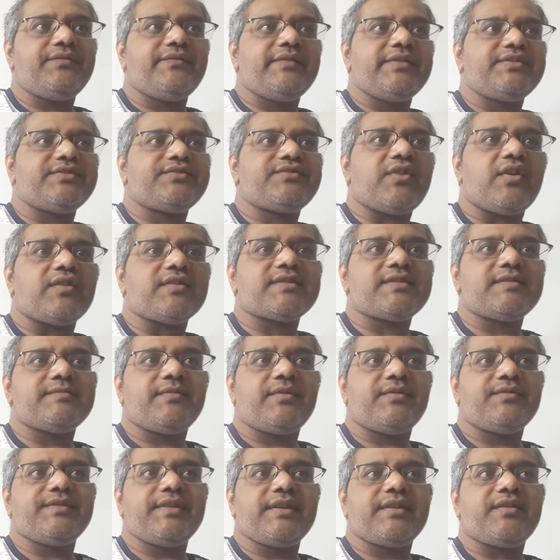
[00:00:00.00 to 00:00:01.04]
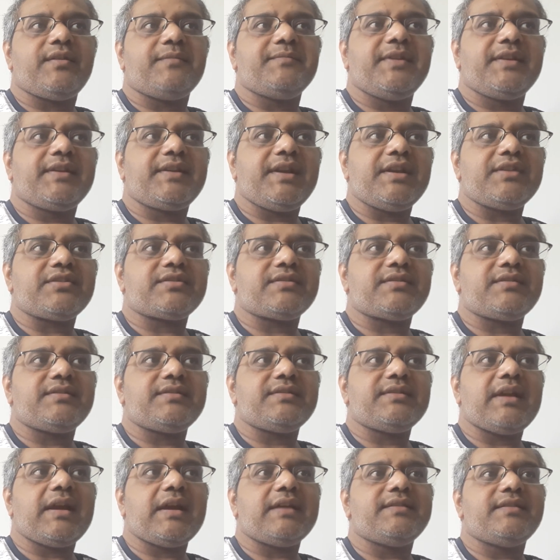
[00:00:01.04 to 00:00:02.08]
which talks about the
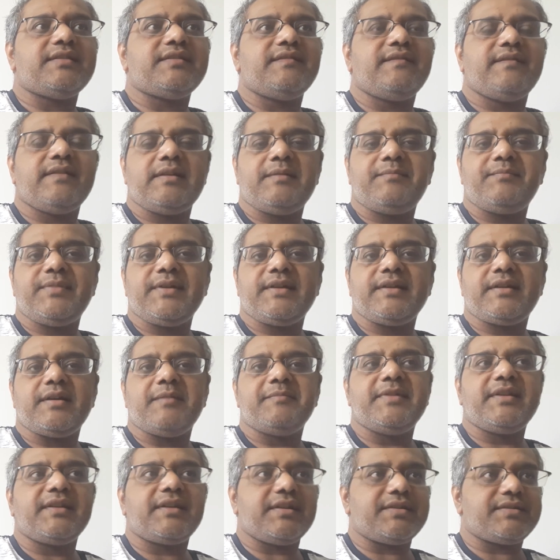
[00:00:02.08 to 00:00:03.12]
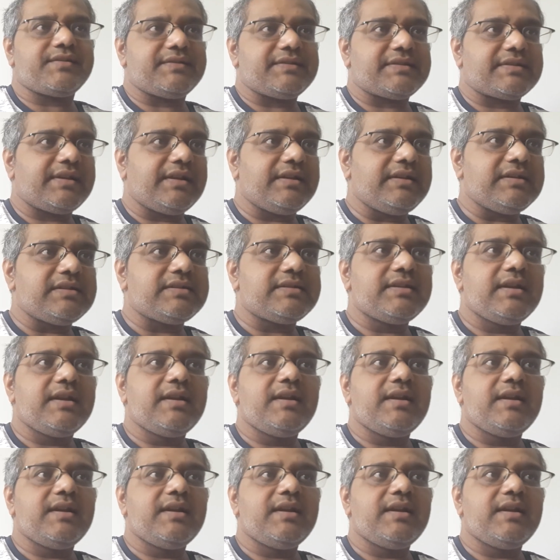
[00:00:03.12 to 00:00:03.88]
communication and the developing communication skills.